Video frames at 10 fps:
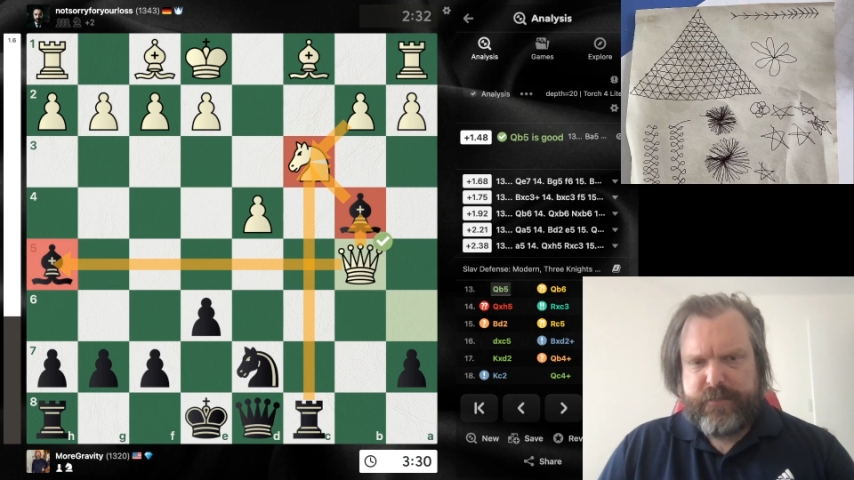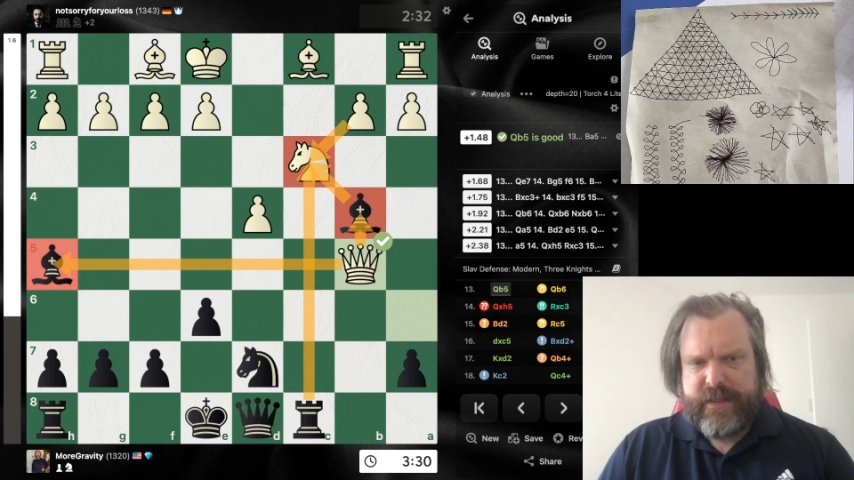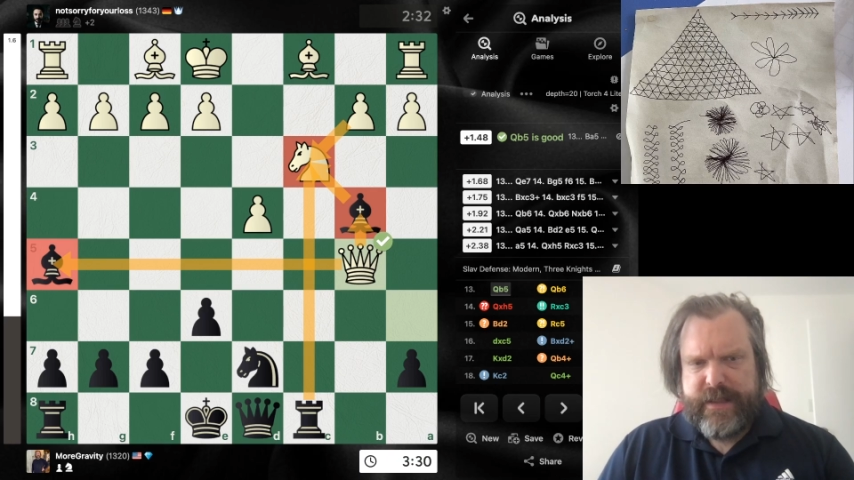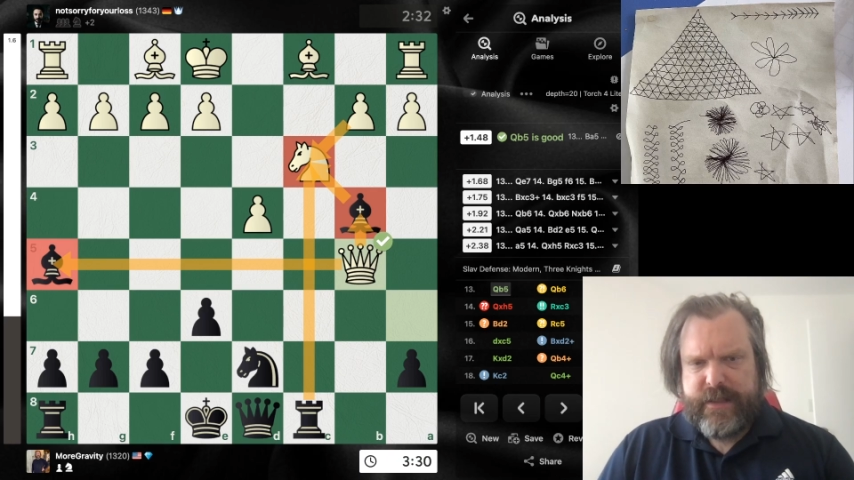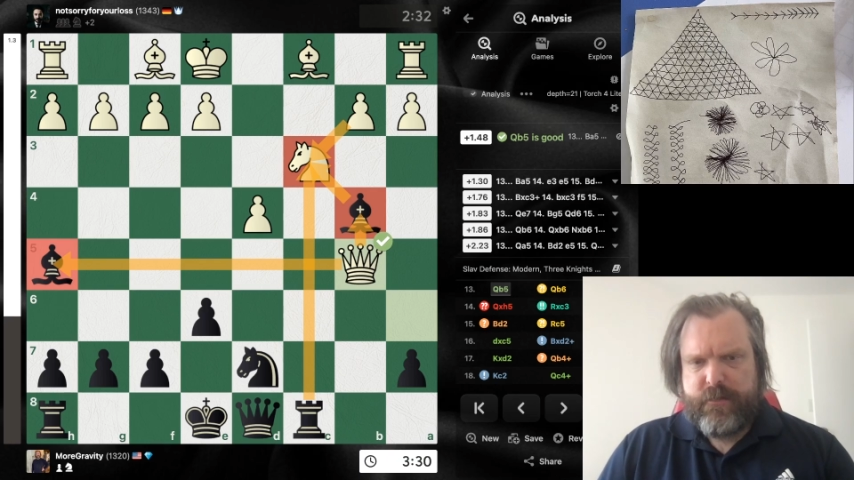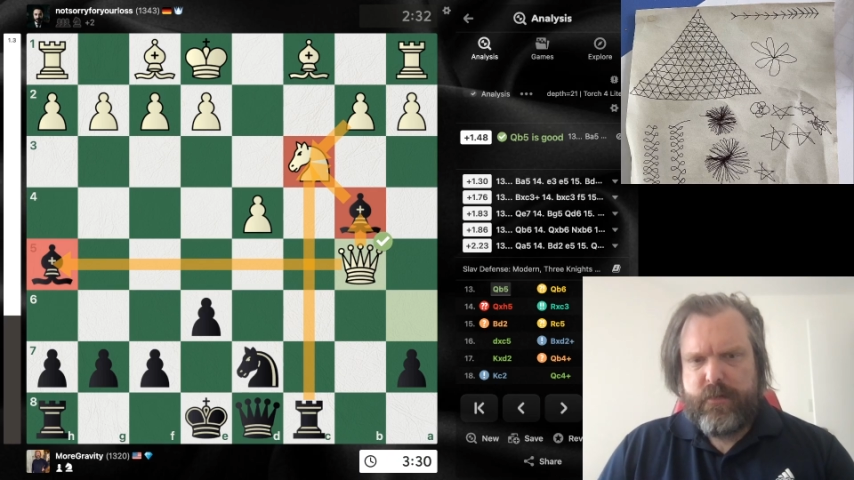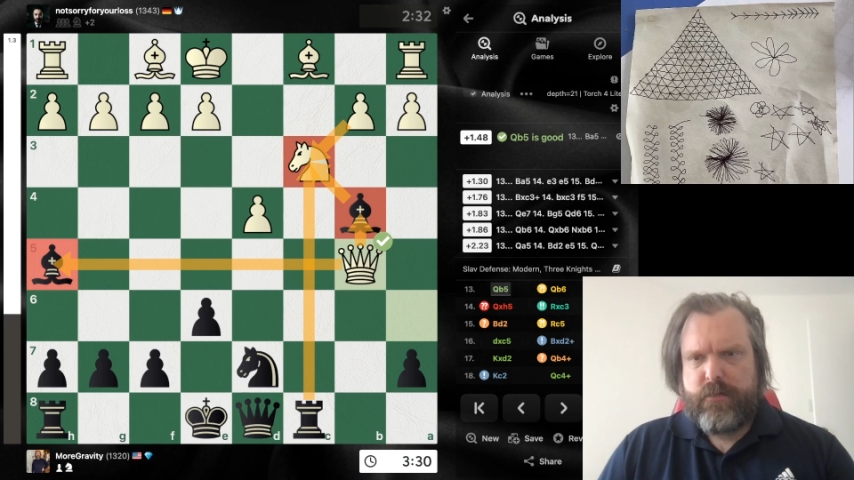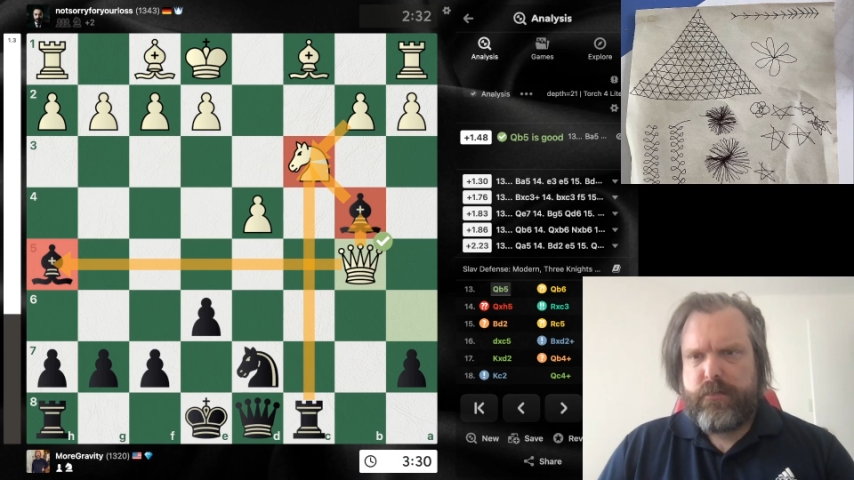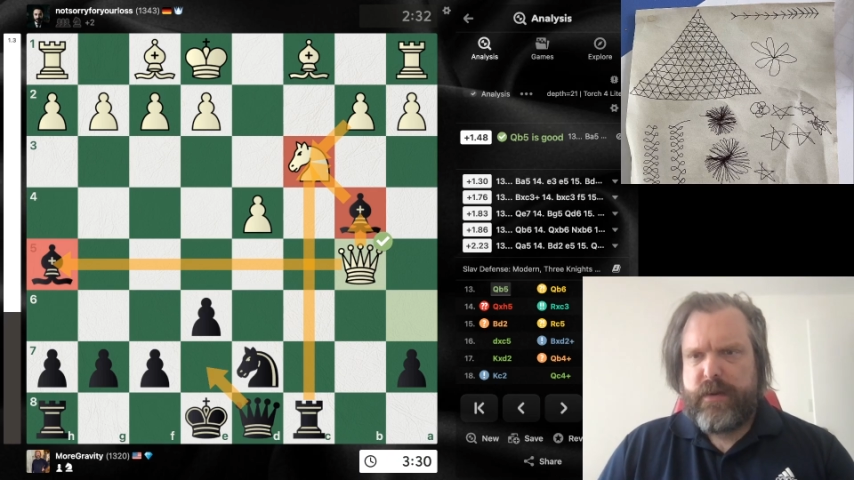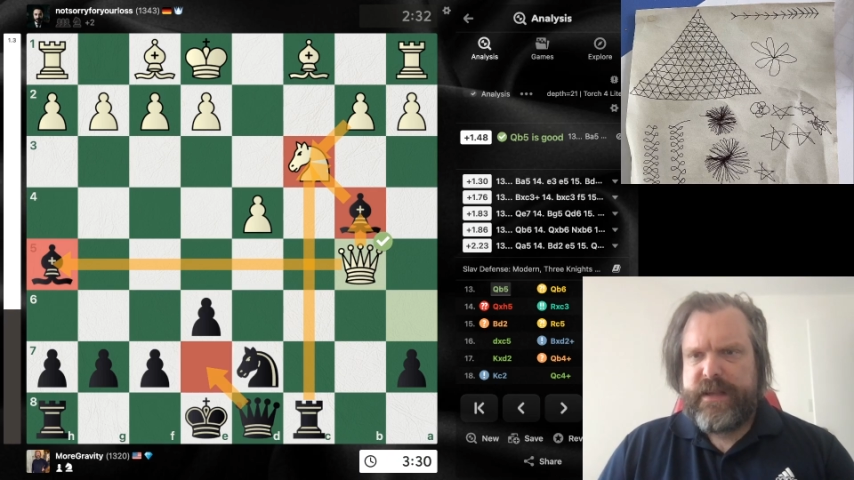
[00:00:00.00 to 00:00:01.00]
playing
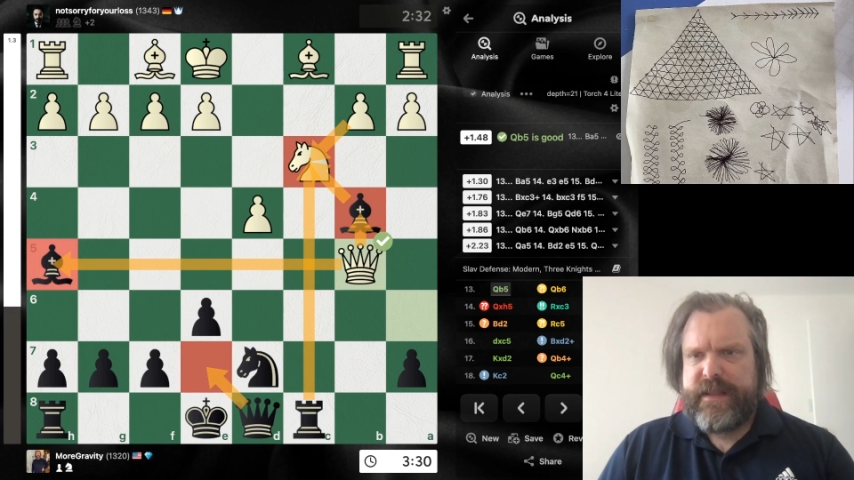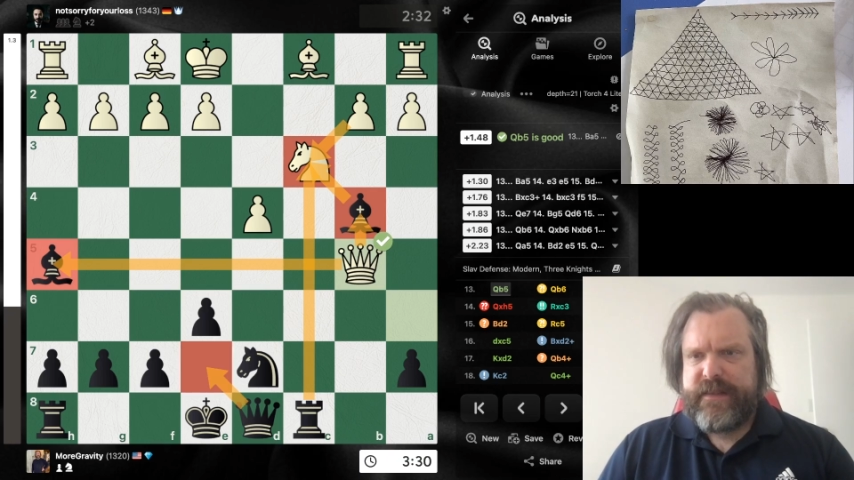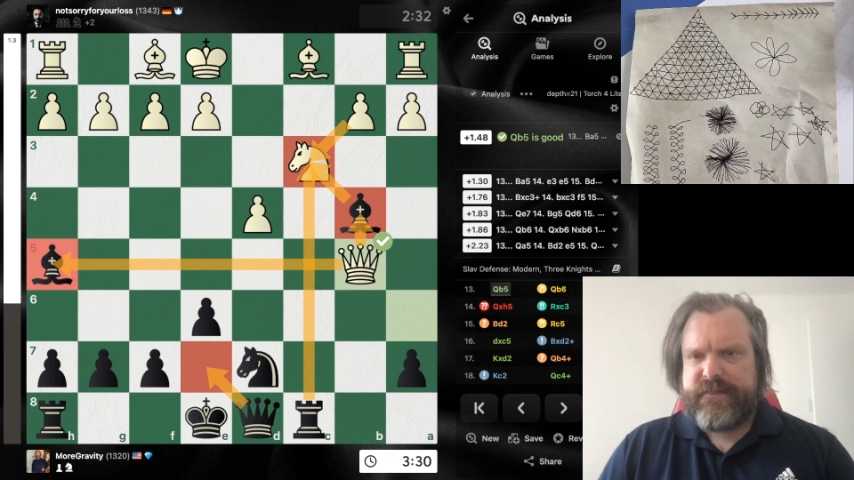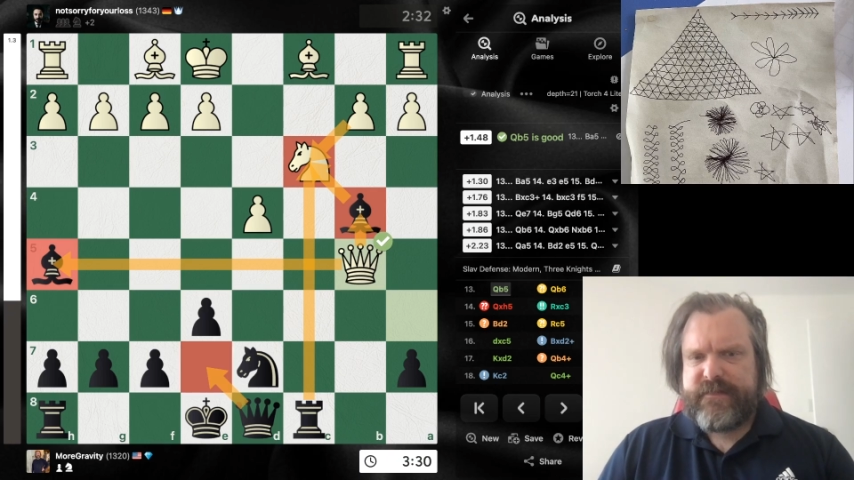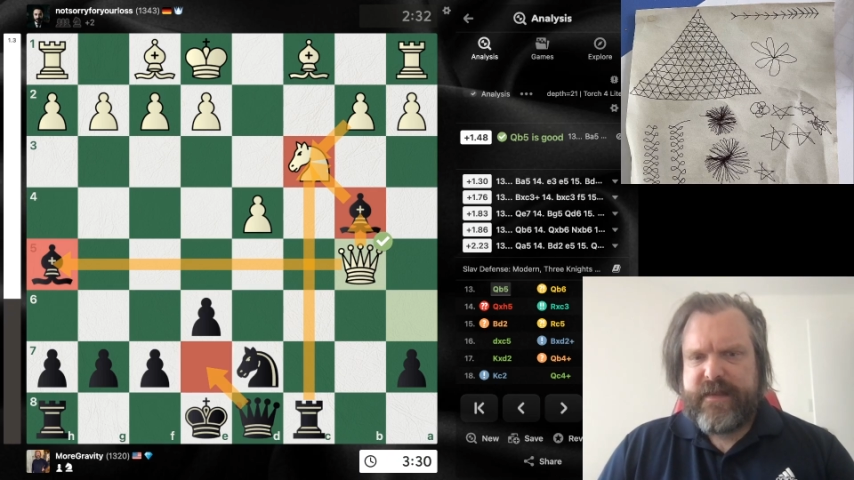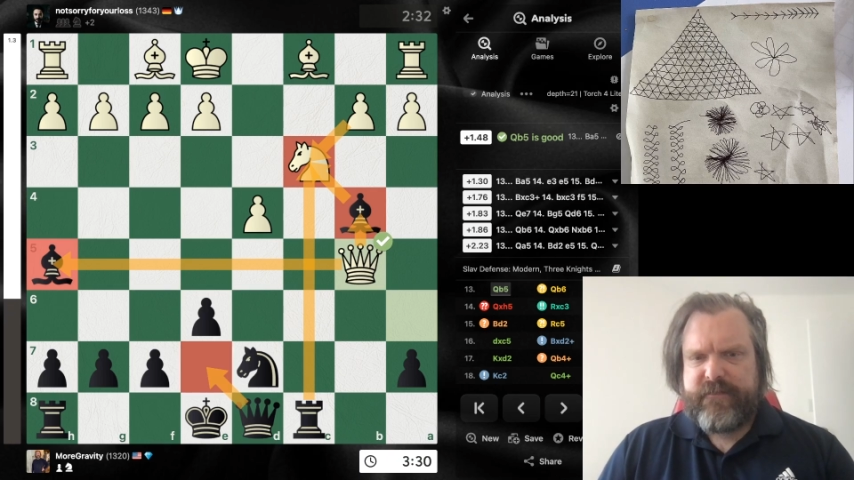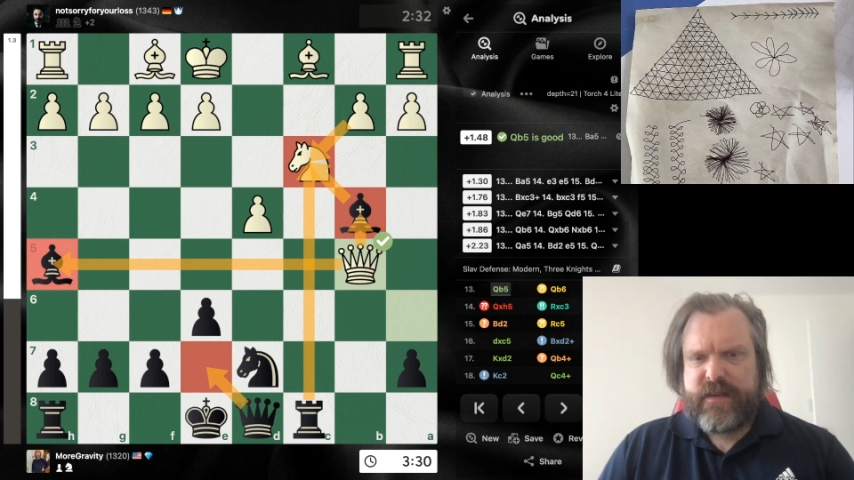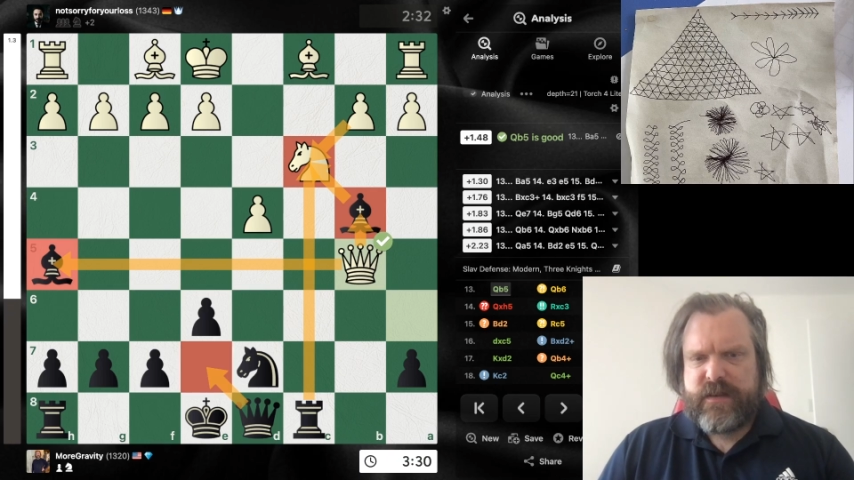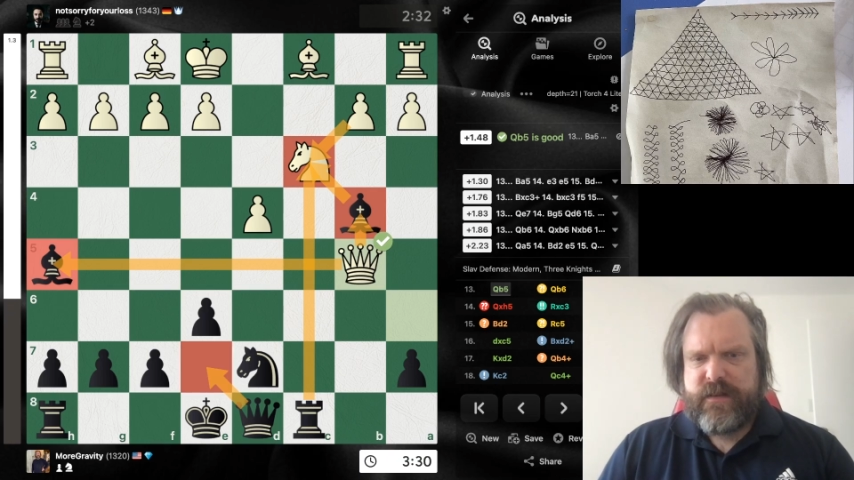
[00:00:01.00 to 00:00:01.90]
queen e7